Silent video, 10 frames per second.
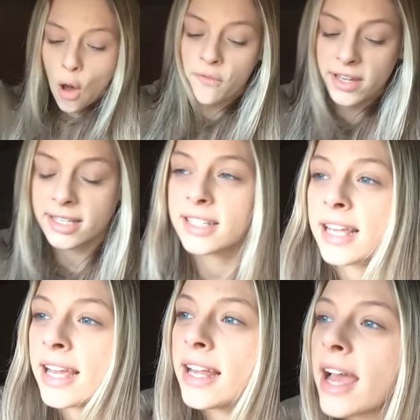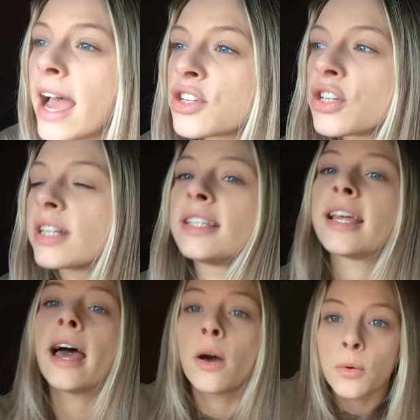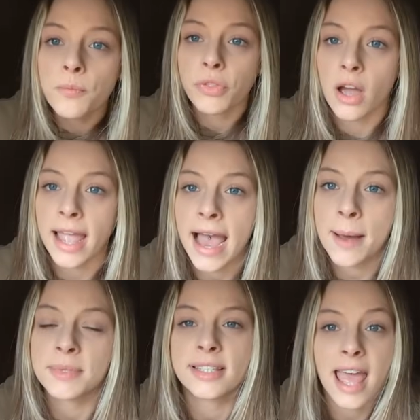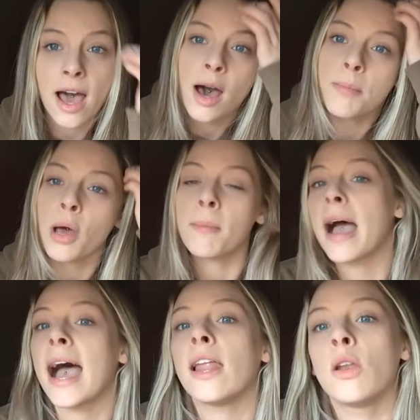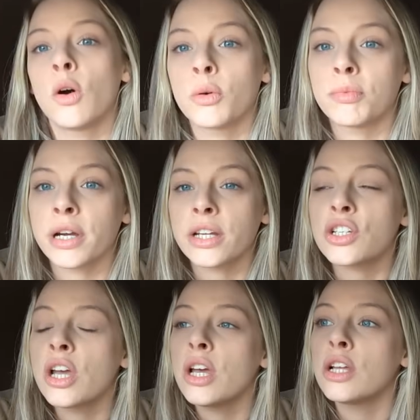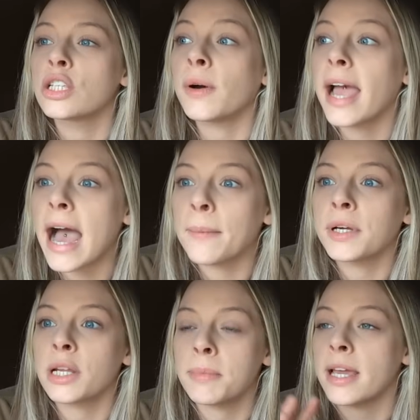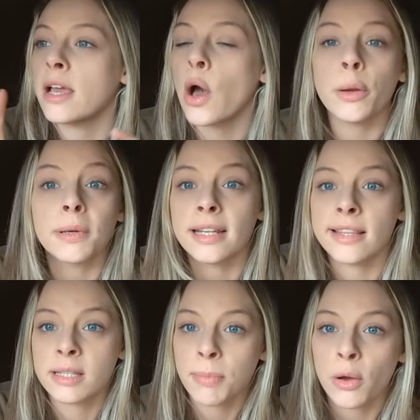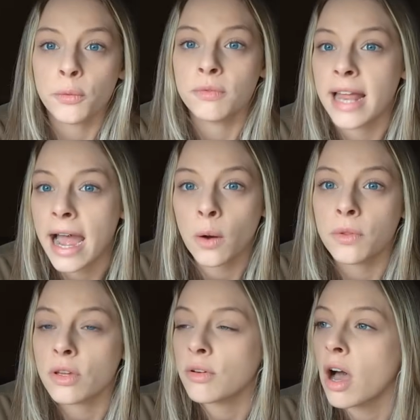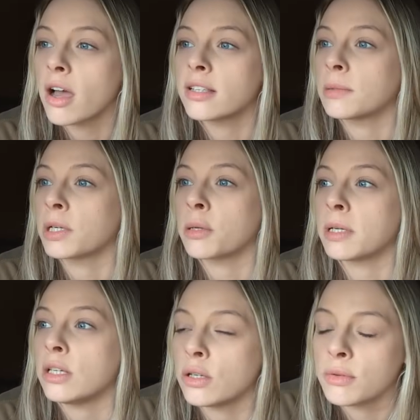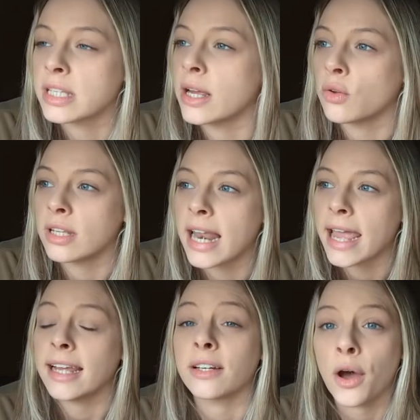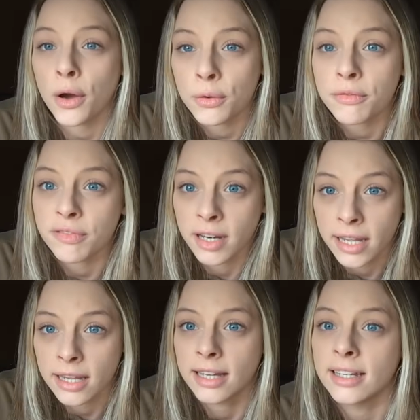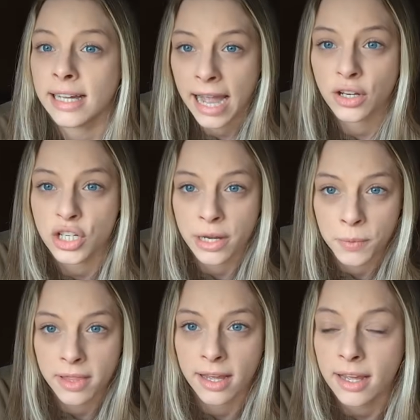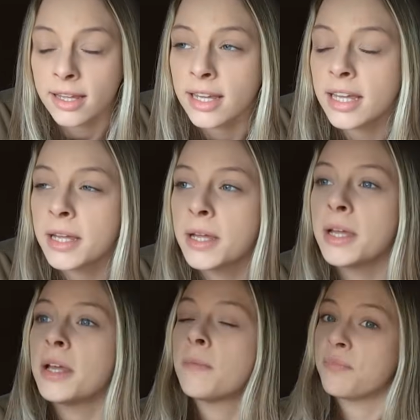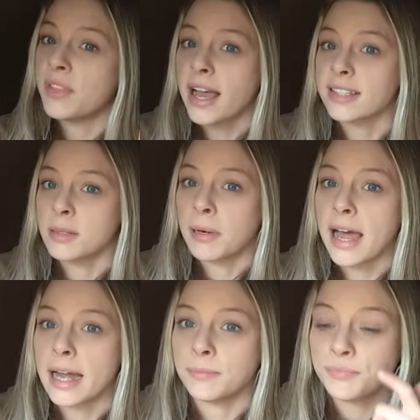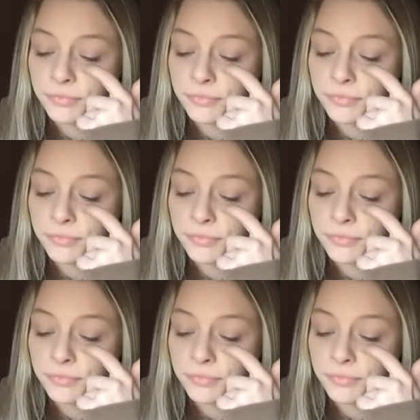Obviously, as you can tell, I am set up. I'm at Longbridge, so I am going to be opening this boat now with you guys. I'm going to be using it on the lake and hopefully catching with it. That's the plan.